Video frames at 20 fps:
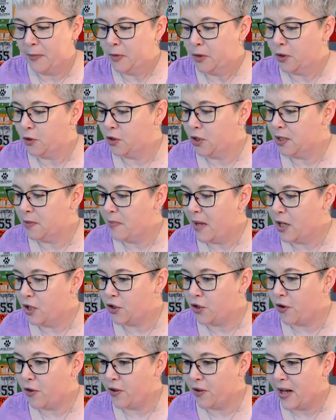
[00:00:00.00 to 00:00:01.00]
So just make
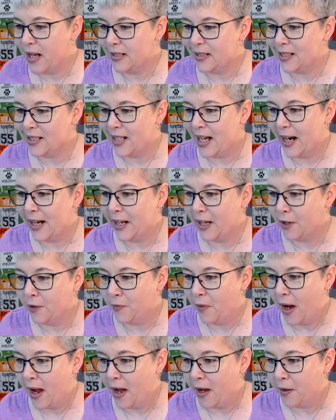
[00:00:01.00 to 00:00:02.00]
sure they're not sliding
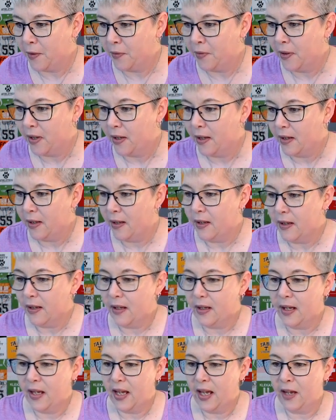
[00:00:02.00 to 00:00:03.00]
around
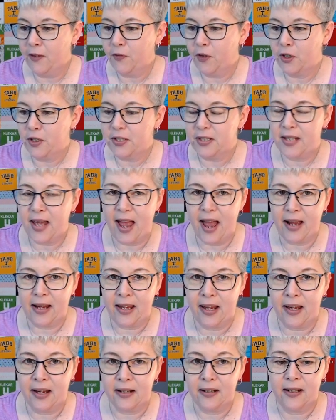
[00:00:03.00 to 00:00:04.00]
if you're
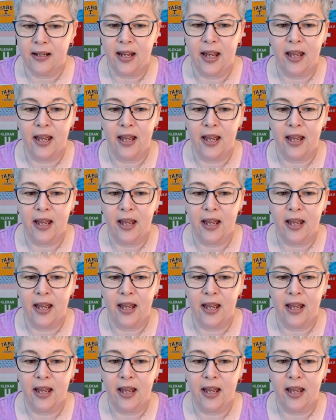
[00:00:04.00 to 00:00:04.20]
stacking.